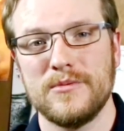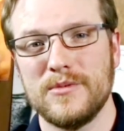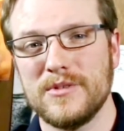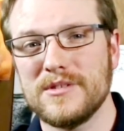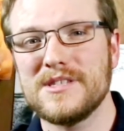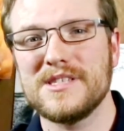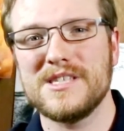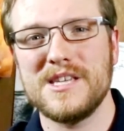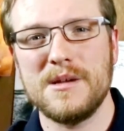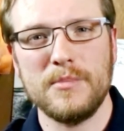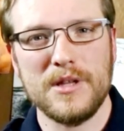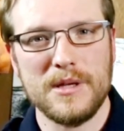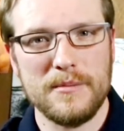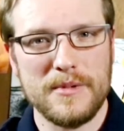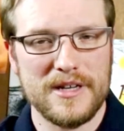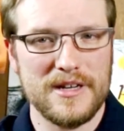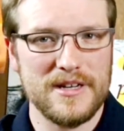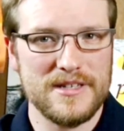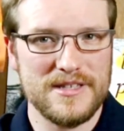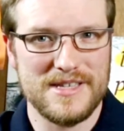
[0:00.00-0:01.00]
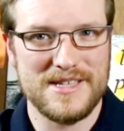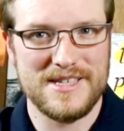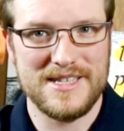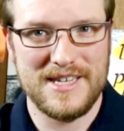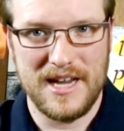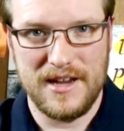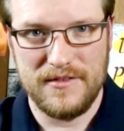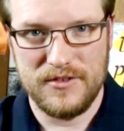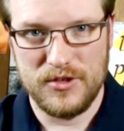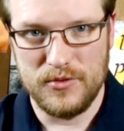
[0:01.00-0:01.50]
Well, it's simply because it
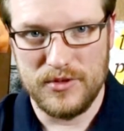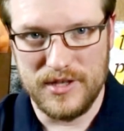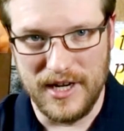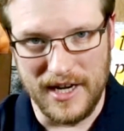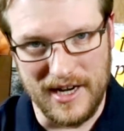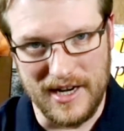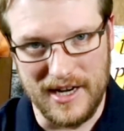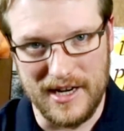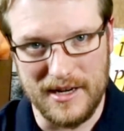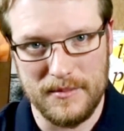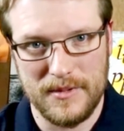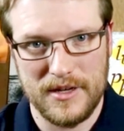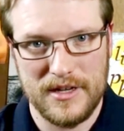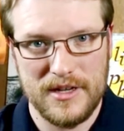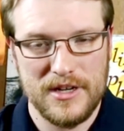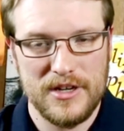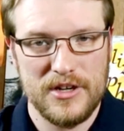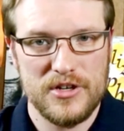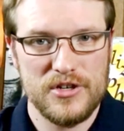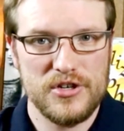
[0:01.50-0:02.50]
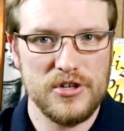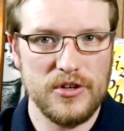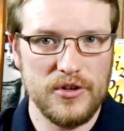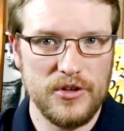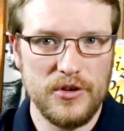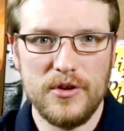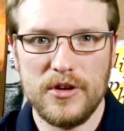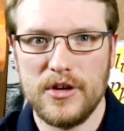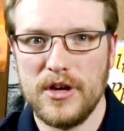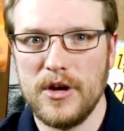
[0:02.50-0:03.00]
saves you time. Sure,
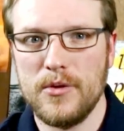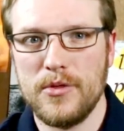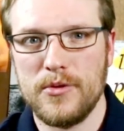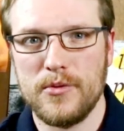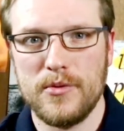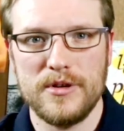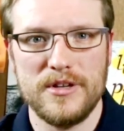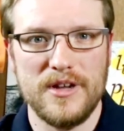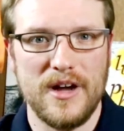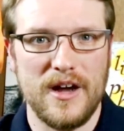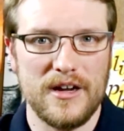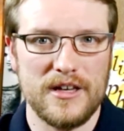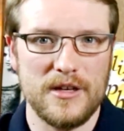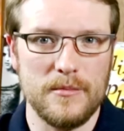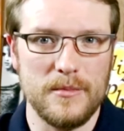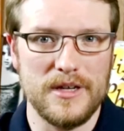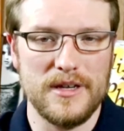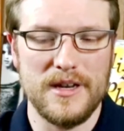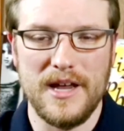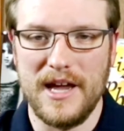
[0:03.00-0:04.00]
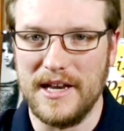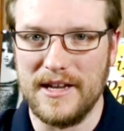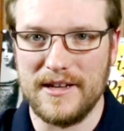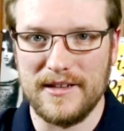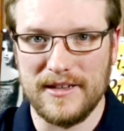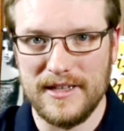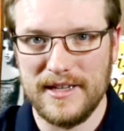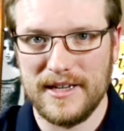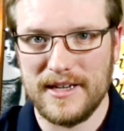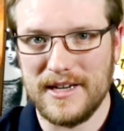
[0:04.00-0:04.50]
you could go through a document and
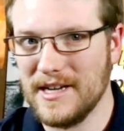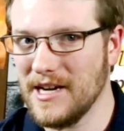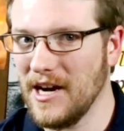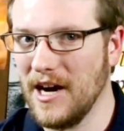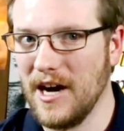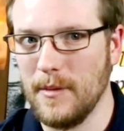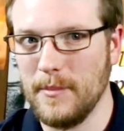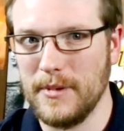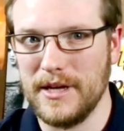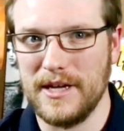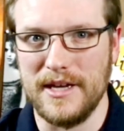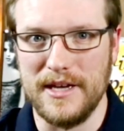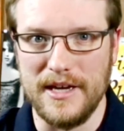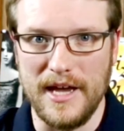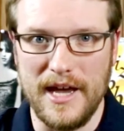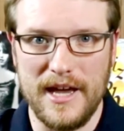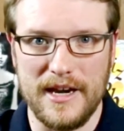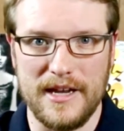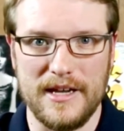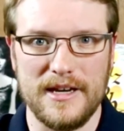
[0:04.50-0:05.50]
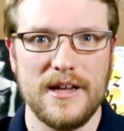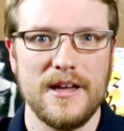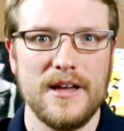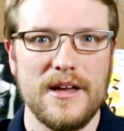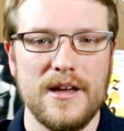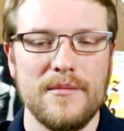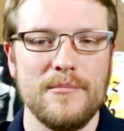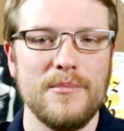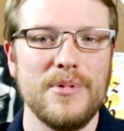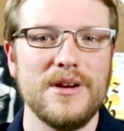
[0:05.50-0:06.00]
click, copy, and edit,
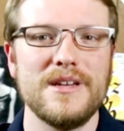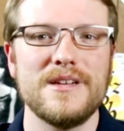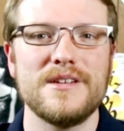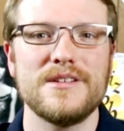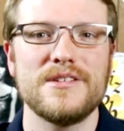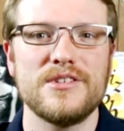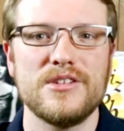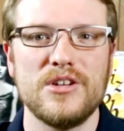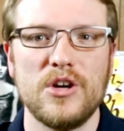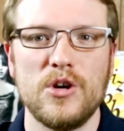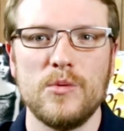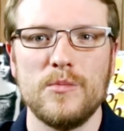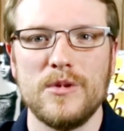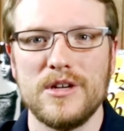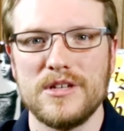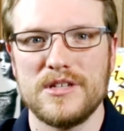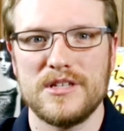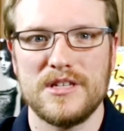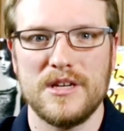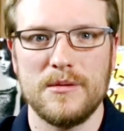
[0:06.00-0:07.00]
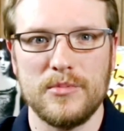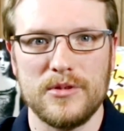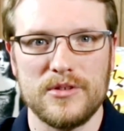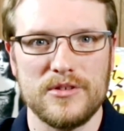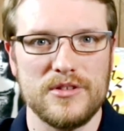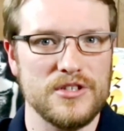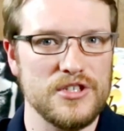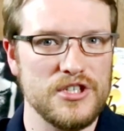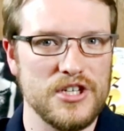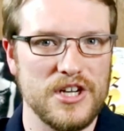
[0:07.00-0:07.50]
but it is so much
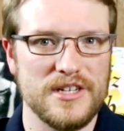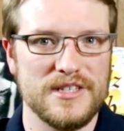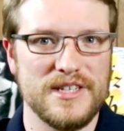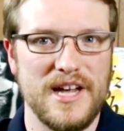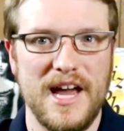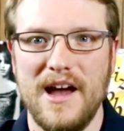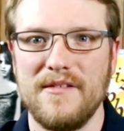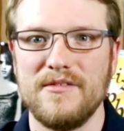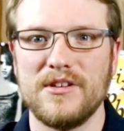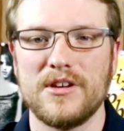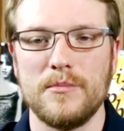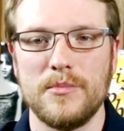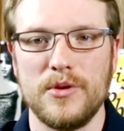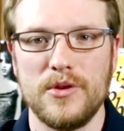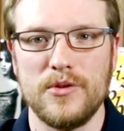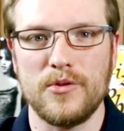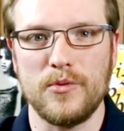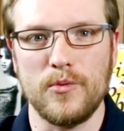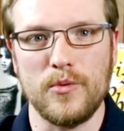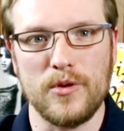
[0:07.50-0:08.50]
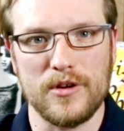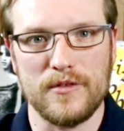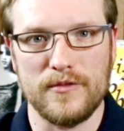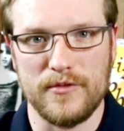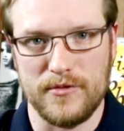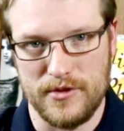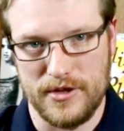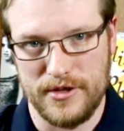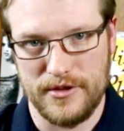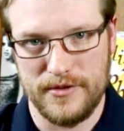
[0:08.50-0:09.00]
simpler to just have the computer work
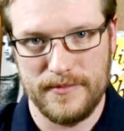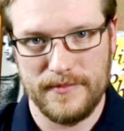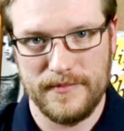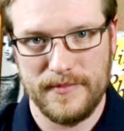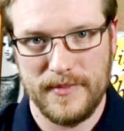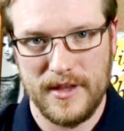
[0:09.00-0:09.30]
for you.